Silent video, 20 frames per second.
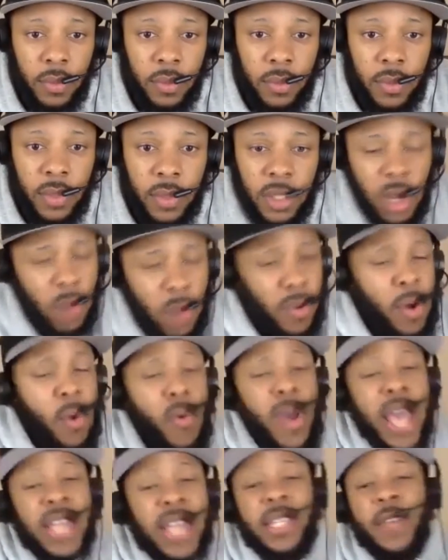So
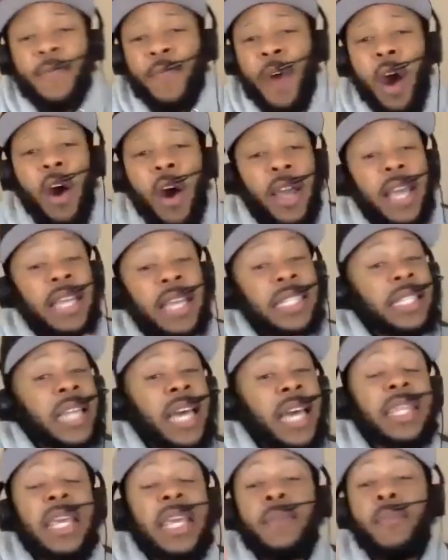who has he fought is
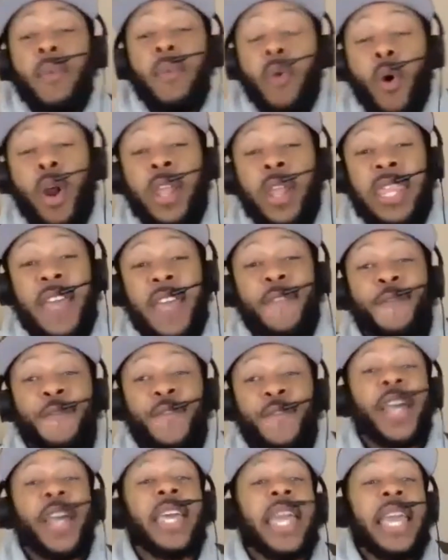nothing more than
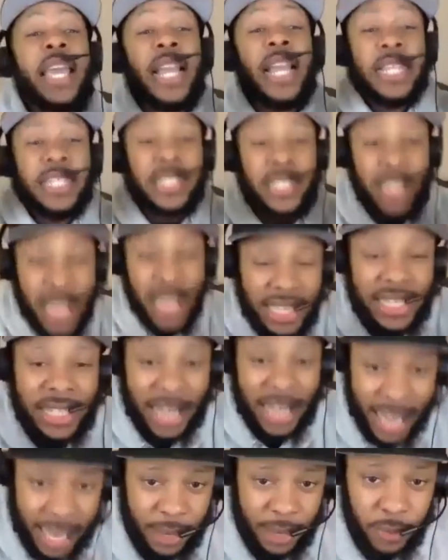fucking duck
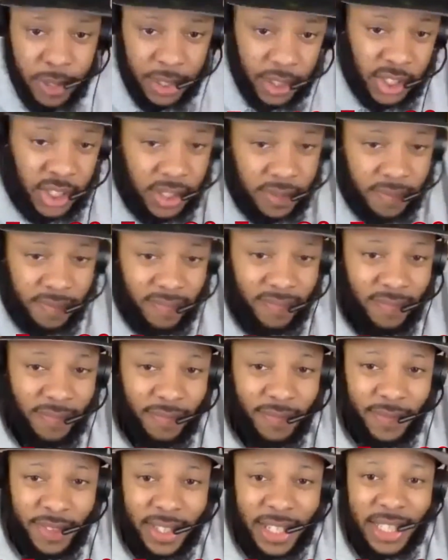language.
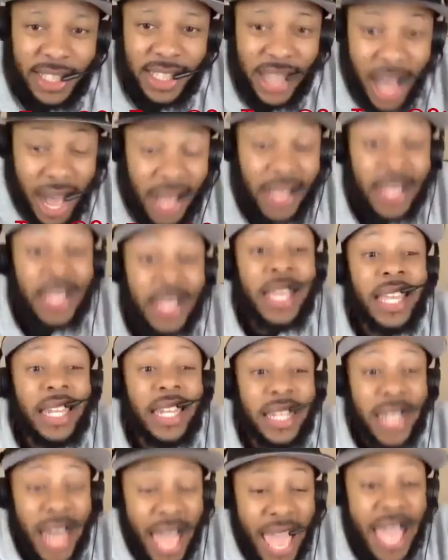Duck
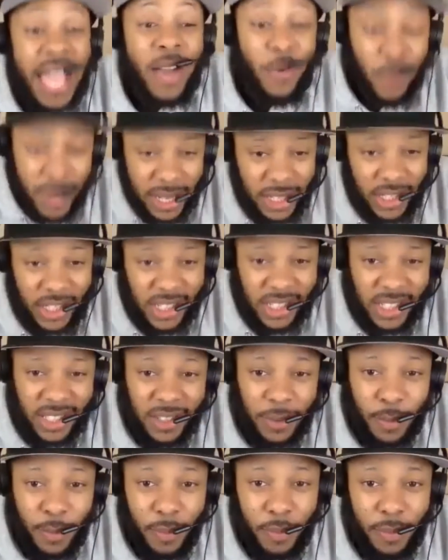language.
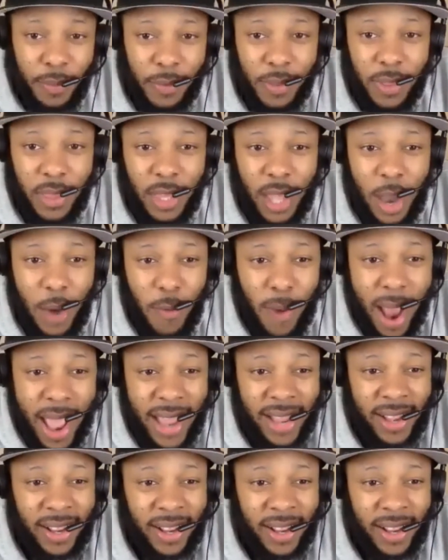All right?